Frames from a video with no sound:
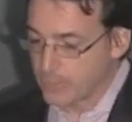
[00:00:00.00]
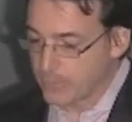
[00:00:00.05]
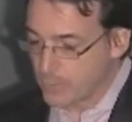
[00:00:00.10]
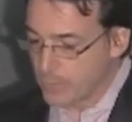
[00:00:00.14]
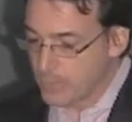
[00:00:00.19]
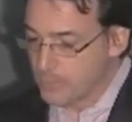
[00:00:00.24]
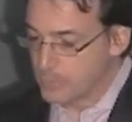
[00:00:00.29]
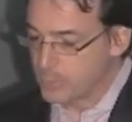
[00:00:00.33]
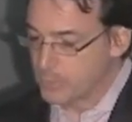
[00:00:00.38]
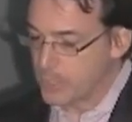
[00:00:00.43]

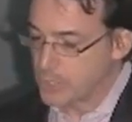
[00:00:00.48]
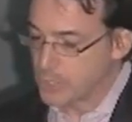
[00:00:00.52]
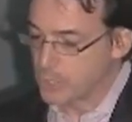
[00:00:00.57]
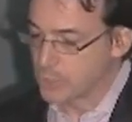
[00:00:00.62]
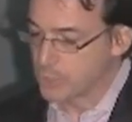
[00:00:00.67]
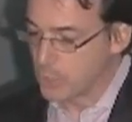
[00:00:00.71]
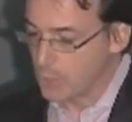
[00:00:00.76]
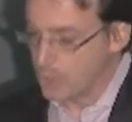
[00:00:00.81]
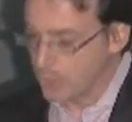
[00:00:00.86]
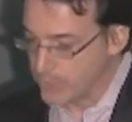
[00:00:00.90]
There's a lot of
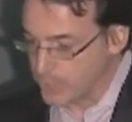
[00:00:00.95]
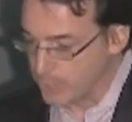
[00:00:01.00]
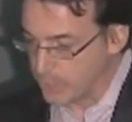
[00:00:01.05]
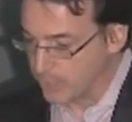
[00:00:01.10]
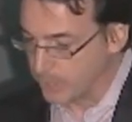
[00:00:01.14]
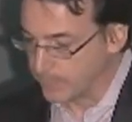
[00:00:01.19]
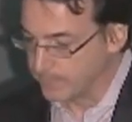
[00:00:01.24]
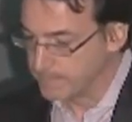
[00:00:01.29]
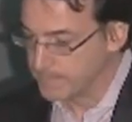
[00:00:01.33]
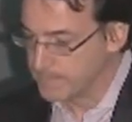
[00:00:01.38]

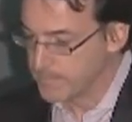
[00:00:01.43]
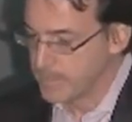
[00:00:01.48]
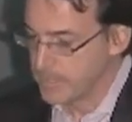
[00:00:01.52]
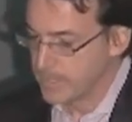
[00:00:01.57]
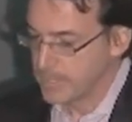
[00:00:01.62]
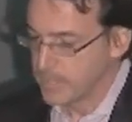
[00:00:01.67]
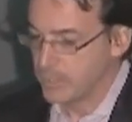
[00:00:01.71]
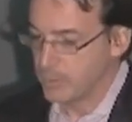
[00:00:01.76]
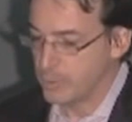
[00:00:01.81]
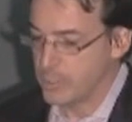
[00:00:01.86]
computation going
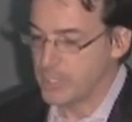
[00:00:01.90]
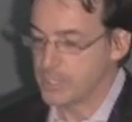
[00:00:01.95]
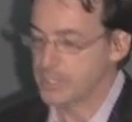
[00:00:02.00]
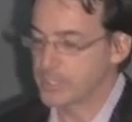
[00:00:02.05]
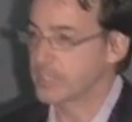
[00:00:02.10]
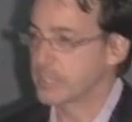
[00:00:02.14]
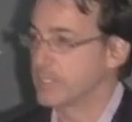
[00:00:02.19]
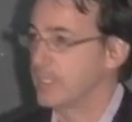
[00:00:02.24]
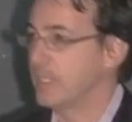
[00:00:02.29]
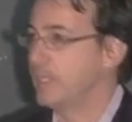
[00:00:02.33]
on.
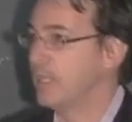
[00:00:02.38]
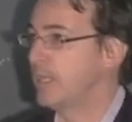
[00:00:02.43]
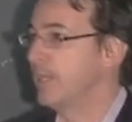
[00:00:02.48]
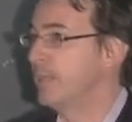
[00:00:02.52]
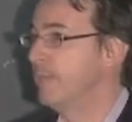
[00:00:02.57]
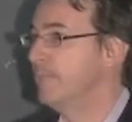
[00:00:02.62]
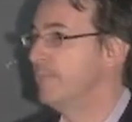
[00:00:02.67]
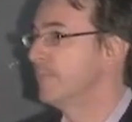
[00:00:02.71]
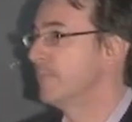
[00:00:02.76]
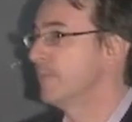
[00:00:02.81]
There
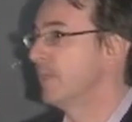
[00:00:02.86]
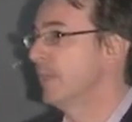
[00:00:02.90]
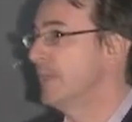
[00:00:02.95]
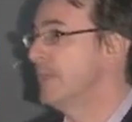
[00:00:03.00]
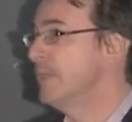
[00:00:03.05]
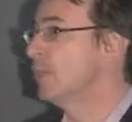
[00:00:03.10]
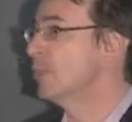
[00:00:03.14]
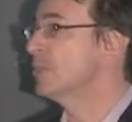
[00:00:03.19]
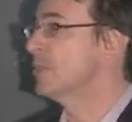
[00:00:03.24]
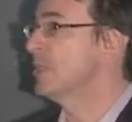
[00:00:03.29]
is
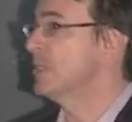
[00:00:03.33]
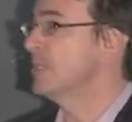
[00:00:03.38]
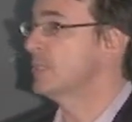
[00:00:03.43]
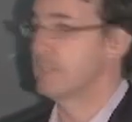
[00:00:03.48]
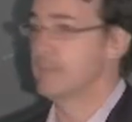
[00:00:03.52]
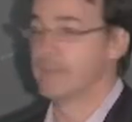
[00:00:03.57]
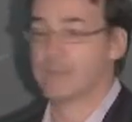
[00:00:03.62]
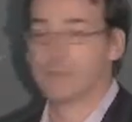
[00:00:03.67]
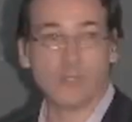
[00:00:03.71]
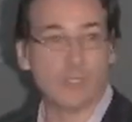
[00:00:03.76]

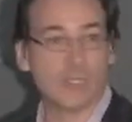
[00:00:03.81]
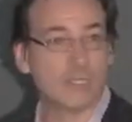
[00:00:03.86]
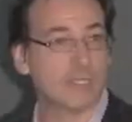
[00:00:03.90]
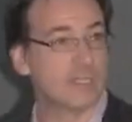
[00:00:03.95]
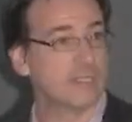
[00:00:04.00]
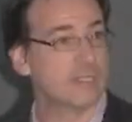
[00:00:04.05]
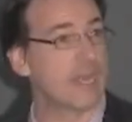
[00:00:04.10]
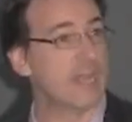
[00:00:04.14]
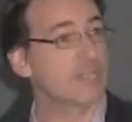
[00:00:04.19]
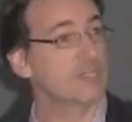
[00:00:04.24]
Linux
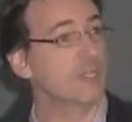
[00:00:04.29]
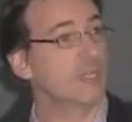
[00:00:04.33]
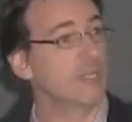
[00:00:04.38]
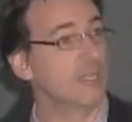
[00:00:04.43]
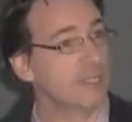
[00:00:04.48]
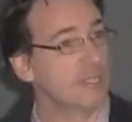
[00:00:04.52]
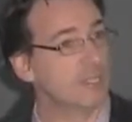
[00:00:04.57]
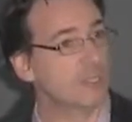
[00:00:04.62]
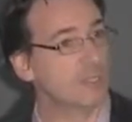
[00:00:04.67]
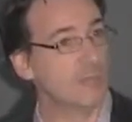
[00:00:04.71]
systems, for
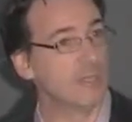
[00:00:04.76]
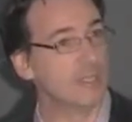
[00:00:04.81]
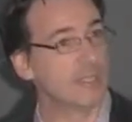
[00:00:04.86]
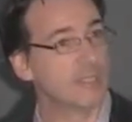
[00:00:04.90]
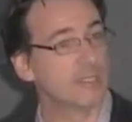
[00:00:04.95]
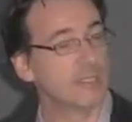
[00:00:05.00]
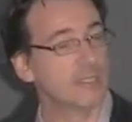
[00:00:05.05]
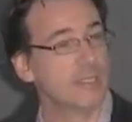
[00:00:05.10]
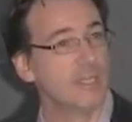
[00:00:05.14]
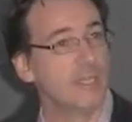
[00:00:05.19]
instance, National
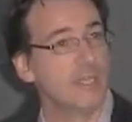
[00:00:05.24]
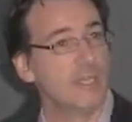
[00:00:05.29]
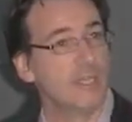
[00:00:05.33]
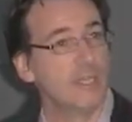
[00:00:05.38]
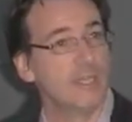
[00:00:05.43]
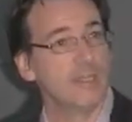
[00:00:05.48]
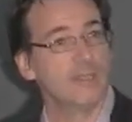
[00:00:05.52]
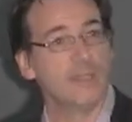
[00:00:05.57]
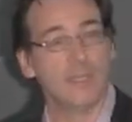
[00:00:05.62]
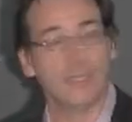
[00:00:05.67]

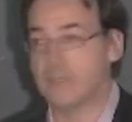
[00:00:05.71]
Instruments.